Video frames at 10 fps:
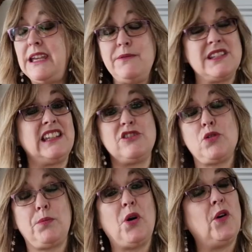he was going to
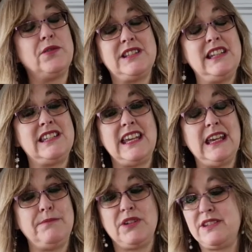drop it off to the
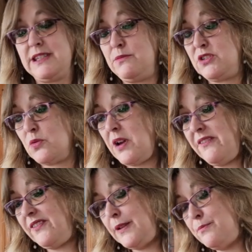tip because it was
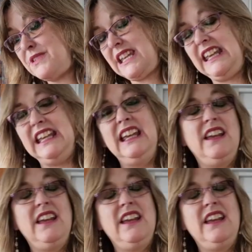quite flimsy